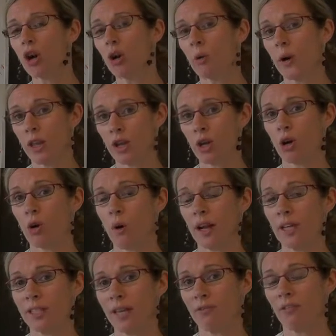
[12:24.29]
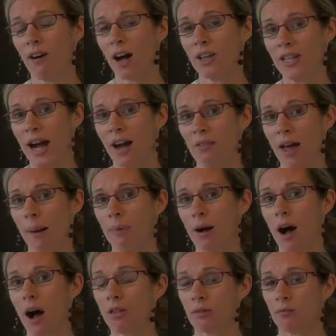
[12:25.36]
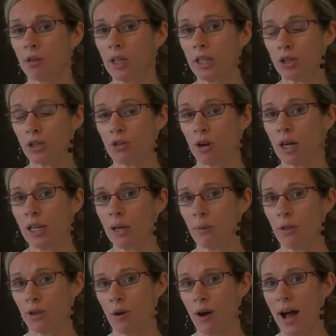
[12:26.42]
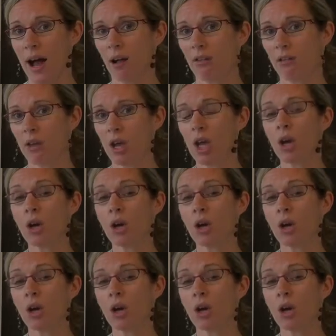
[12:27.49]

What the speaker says: or whether you're quite far down that path and really struggling with your health,